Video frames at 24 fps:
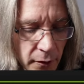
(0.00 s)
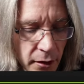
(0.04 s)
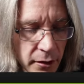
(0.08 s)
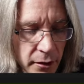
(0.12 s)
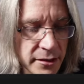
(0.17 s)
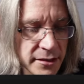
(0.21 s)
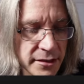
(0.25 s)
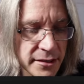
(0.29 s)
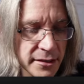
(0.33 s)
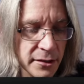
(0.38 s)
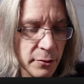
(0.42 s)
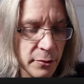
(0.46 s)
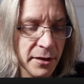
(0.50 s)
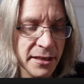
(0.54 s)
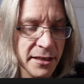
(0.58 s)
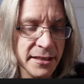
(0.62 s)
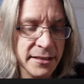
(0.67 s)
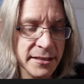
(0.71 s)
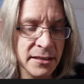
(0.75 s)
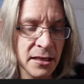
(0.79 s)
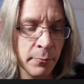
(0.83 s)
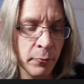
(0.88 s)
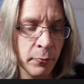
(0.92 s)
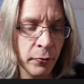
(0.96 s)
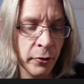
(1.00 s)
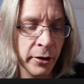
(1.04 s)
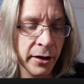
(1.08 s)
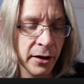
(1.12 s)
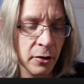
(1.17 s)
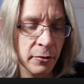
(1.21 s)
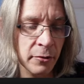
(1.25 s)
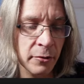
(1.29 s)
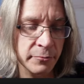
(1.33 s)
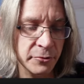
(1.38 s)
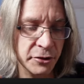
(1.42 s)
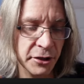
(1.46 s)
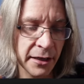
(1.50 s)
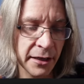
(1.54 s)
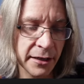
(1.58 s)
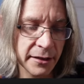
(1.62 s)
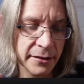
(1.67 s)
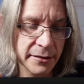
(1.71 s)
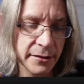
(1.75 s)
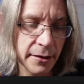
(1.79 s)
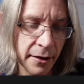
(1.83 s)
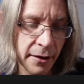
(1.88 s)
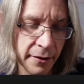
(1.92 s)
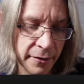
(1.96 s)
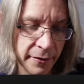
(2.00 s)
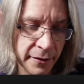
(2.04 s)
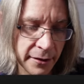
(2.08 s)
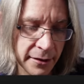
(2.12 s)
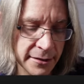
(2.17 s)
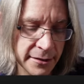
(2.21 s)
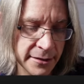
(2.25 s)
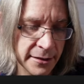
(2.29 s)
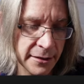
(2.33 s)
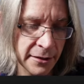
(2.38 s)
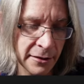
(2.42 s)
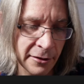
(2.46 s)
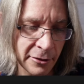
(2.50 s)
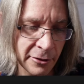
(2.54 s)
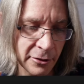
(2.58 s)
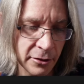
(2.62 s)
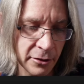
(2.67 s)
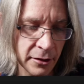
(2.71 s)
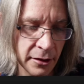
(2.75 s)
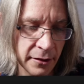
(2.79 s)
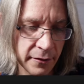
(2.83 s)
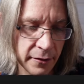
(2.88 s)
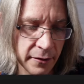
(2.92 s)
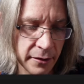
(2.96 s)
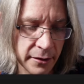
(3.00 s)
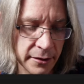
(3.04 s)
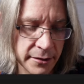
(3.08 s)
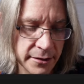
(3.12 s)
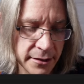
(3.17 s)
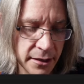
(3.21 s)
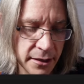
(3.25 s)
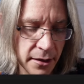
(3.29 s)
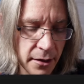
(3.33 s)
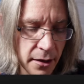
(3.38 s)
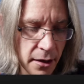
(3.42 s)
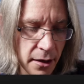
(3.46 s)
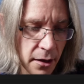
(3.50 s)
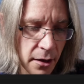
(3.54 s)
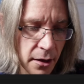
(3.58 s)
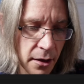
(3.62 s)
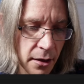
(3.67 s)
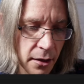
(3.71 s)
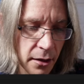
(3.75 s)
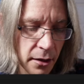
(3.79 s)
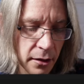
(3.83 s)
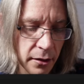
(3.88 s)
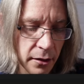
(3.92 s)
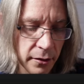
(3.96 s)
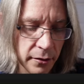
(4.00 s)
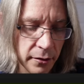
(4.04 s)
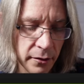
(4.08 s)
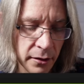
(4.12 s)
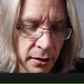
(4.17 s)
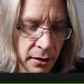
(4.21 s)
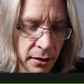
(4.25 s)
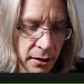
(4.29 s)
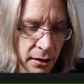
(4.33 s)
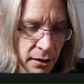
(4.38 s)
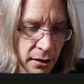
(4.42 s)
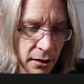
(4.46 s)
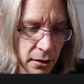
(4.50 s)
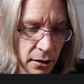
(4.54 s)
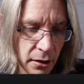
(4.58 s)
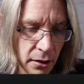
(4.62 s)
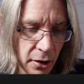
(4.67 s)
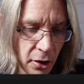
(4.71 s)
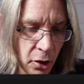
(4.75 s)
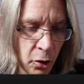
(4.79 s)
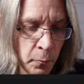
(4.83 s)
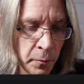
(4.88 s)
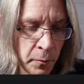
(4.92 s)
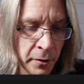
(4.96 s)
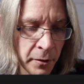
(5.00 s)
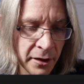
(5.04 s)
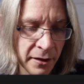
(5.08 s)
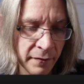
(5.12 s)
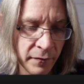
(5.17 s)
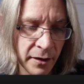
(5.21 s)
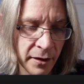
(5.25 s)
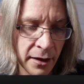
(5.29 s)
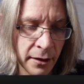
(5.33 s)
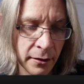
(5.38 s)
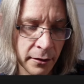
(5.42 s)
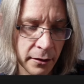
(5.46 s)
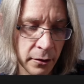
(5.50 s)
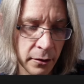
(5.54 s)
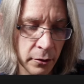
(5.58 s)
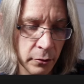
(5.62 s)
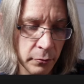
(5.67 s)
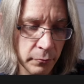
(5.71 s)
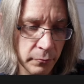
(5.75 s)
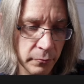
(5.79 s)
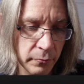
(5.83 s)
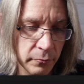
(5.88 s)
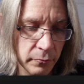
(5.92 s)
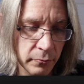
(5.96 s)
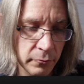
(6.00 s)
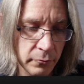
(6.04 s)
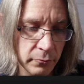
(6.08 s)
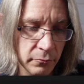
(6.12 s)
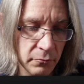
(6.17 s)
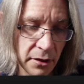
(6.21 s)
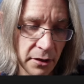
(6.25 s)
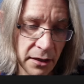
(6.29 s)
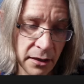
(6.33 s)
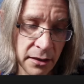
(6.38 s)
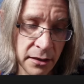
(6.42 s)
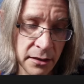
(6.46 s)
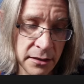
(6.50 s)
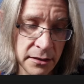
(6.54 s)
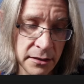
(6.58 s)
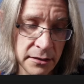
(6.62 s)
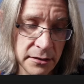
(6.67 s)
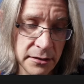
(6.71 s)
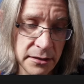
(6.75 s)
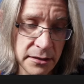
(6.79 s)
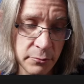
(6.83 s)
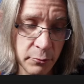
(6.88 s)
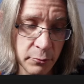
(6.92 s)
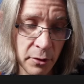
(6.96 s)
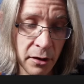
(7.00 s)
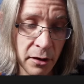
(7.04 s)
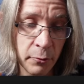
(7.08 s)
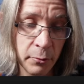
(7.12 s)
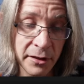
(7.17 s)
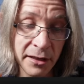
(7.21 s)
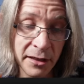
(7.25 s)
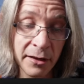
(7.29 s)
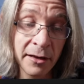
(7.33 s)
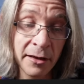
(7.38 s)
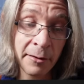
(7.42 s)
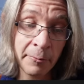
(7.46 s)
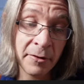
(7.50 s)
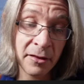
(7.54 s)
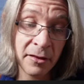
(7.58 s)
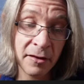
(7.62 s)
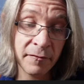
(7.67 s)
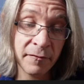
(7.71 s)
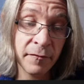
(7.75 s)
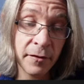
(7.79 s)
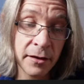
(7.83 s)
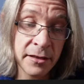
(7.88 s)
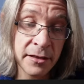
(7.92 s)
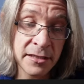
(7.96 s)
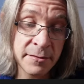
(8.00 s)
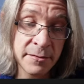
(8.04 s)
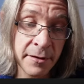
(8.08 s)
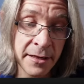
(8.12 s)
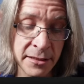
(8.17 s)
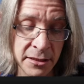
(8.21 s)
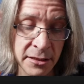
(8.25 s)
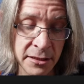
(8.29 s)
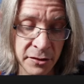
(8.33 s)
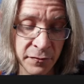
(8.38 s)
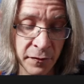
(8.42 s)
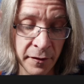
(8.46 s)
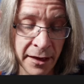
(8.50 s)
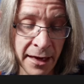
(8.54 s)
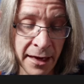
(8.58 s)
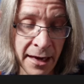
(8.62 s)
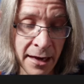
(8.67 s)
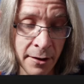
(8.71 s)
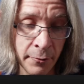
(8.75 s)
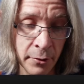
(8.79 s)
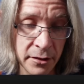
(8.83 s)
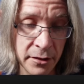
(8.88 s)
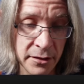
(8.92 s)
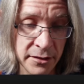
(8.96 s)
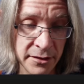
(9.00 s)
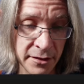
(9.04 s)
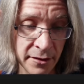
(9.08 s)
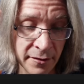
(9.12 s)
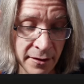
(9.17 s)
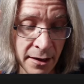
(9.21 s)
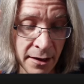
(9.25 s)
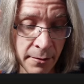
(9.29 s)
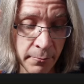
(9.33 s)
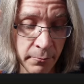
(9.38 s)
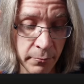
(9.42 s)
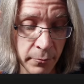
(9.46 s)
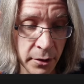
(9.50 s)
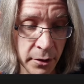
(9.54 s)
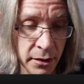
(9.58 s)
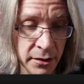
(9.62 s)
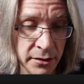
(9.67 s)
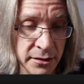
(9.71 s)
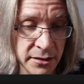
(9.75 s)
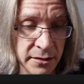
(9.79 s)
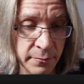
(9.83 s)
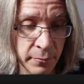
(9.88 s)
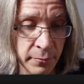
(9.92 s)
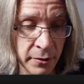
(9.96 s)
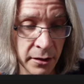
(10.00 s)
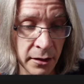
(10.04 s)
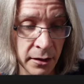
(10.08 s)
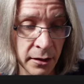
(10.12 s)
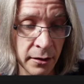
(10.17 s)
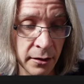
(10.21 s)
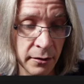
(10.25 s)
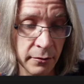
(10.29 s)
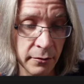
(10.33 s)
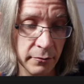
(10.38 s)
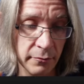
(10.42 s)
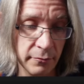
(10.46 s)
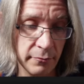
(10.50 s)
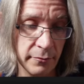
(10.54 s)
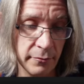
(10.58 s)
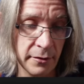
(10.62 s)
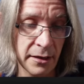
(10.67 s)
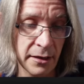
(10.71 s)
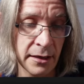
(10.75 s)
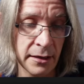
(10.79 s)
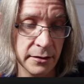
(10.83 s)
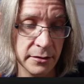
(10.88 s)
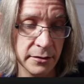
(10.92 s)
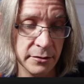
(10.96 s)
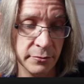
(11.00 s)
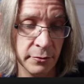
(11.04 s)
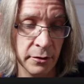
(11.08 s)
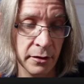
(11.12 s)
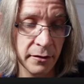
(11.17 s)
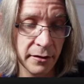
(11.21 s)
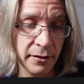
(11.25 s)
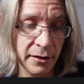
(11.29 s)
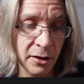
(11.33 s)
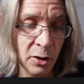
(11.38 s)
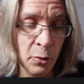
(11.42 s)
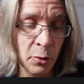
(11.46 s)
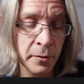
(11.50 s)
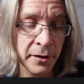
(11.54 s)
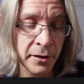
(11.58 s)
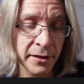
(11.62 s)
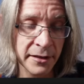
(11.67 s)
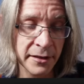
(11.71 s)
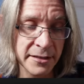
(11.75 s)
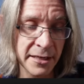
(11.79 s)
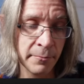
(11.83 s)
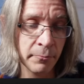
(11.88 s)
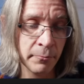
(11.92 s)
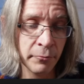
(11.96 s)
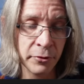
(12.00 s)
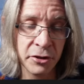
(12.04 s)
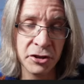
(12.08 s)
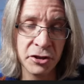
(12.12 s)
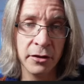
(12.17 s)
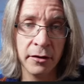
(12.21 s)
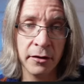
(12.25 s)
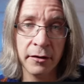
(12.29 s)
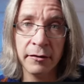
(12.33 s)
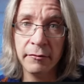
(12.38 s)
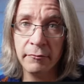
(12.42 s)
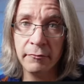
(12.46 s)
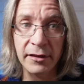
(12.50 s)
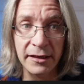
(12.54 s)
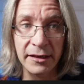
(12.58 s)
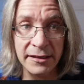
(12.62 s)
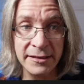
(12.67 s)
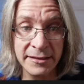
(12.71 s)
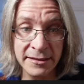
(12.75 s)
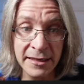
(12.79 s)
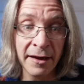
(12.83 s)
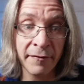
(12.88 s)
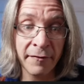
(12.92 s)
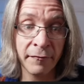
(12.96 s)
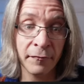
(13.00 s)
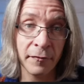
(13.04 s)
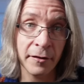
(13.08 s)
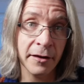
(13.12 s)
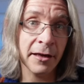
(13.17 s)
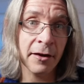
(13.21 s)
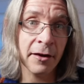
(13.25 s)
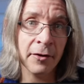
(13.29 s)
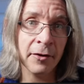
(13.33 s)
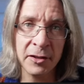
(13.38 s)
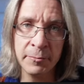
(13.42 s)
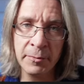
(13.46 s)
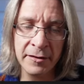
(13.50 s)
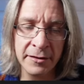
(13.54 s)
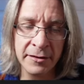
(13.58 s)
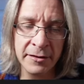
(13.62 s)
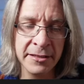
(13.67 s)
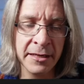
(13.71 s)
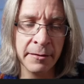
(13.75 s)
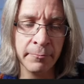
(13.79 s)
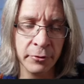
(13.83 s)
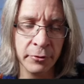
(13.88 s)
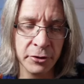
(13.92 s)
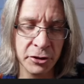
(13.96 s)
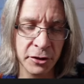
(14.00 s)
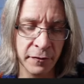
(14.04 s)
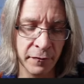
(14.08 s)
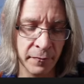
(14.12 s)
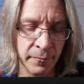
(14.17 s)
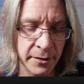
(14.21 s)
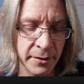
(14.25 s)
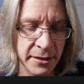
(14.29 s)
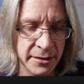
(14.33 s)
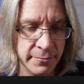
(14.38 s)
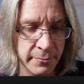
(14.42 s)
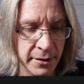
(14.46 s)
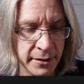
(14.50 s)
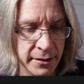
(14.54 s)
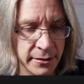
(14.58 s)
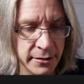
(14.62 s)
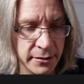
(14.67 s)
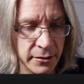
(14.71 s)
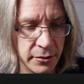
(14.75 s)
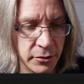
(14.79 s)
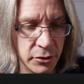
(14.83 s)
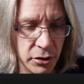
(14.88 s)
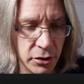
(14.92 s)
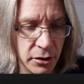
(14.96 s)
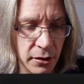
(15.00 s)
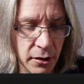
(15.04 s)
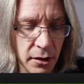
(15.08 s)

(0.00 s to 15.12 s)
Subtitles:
So my summary object, I think, is going to look like this. The opening value is, well, we're dealing with the first message for the hour, so that must be that, right? The opening temperature is definitely going to be the temperature from this message.